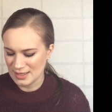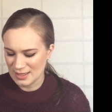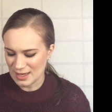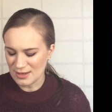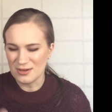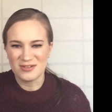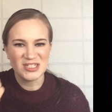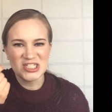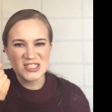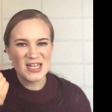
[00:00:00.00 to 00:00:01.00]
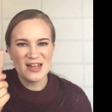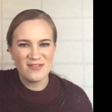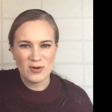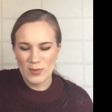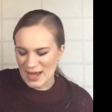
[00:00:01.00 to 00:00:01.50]
I don't know, it's just kind of
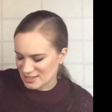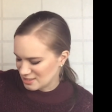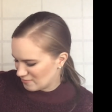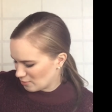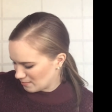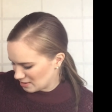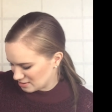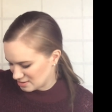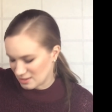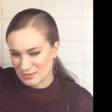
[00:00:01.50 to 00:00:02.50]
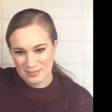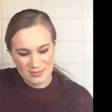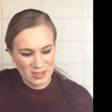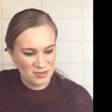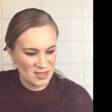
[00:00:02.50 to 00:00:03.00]
a waxy formula, so
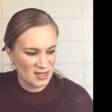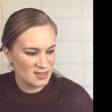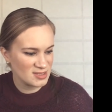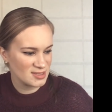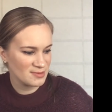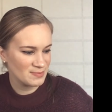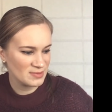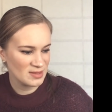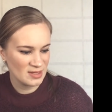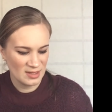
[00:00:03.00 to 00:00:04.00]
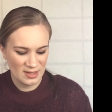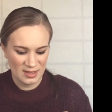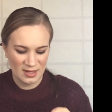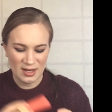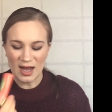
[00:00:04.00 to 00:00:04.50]
no thanks.
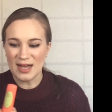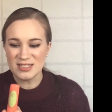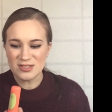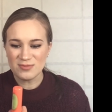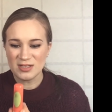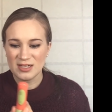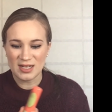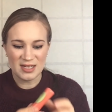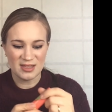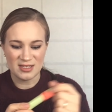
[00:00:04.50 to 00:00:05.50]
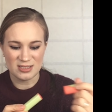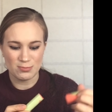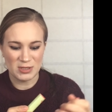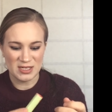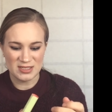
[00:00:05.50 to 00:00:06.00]
I did really like this
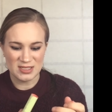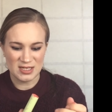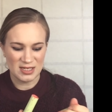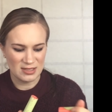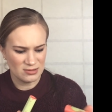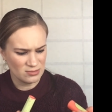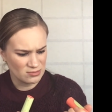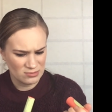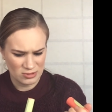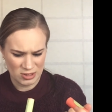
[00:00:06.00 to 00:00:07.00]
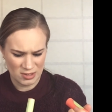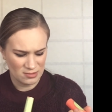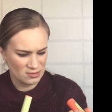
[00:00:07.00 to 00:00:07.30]
Pixie, oh shit,